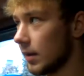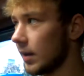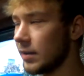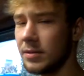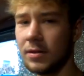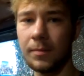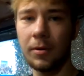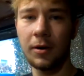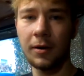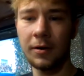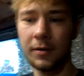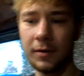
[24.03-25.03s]
gonna head to the
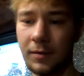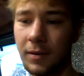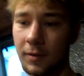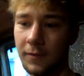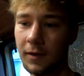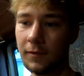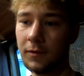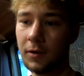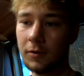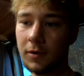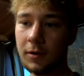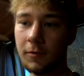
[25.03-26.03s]
park, take Finn for
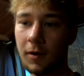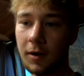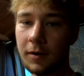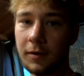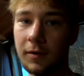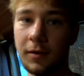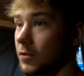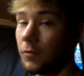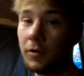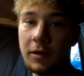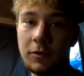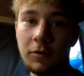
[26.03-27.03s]
a quick walk, and there's a
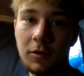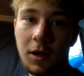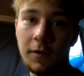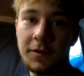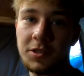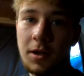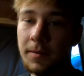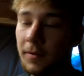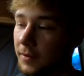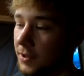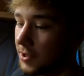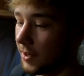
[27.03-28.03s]
really cool coffee shop I
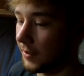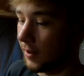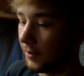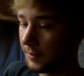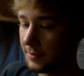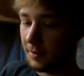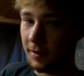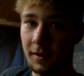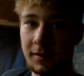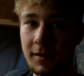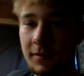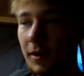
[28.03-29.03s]
want to check out because I got
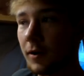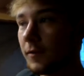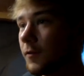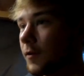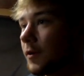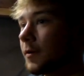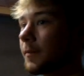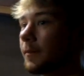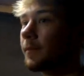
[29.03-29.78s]
a gift card for it.